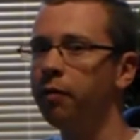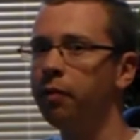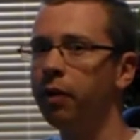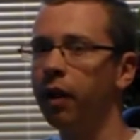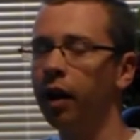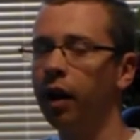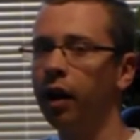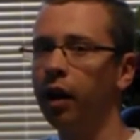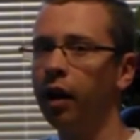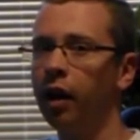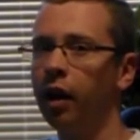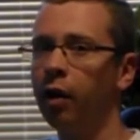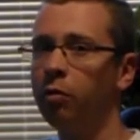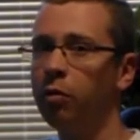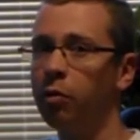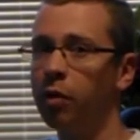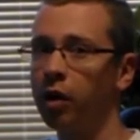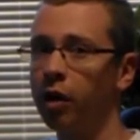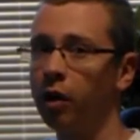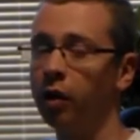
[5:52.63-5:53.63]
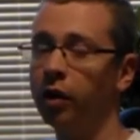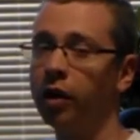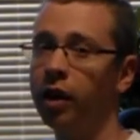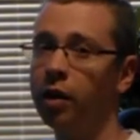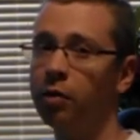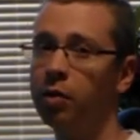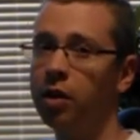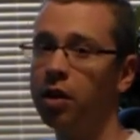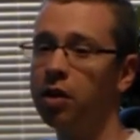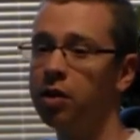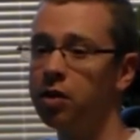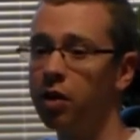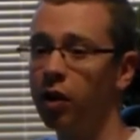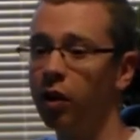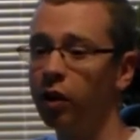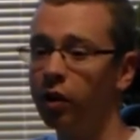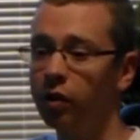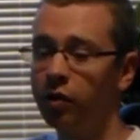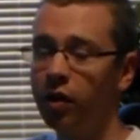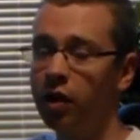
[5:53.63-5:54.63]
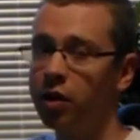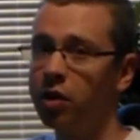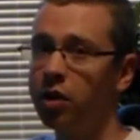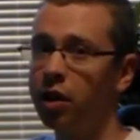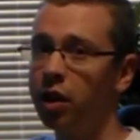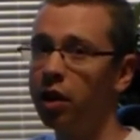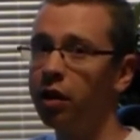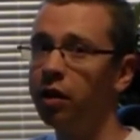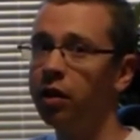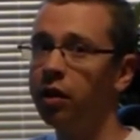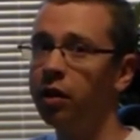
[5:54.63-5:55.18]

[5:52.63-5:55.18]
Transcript: I've been working on gateways all of this year,